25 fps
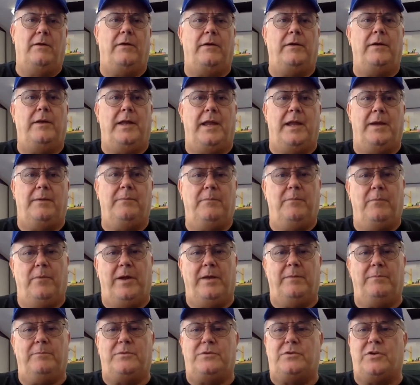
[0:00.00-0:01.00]
Yeah,
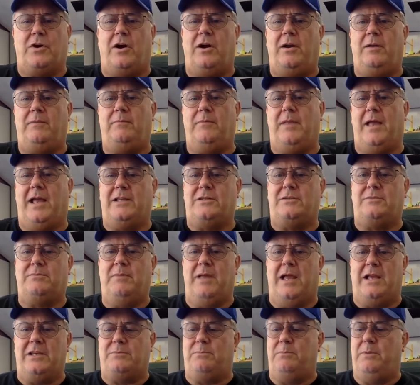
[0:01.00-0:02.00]
well, sorry,
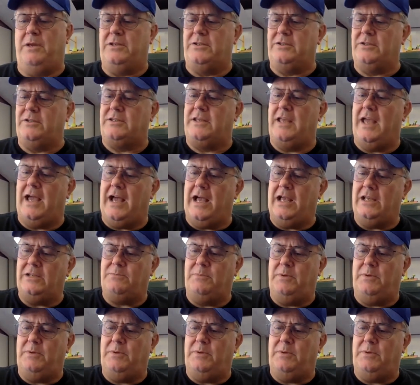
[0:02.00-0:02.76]
that's business, guys.